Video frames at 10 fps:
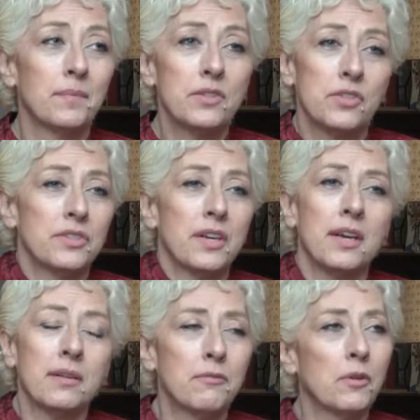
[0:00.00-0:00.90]
It's just
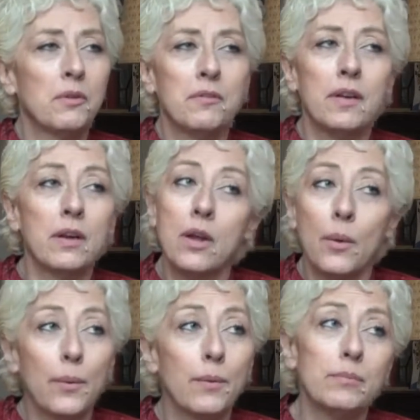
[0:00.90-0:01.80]
a handful of fear.
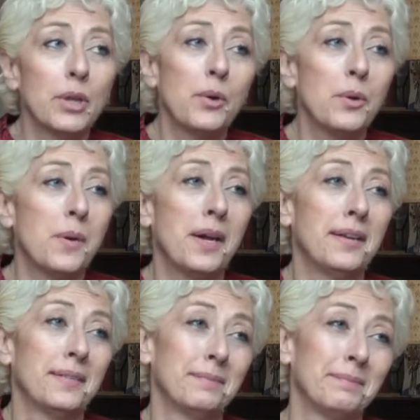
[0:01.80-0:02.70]
Blow it
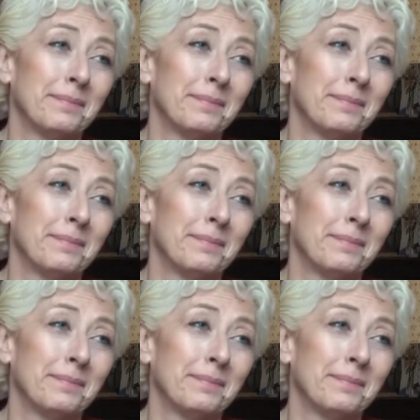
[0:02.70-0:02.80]
away.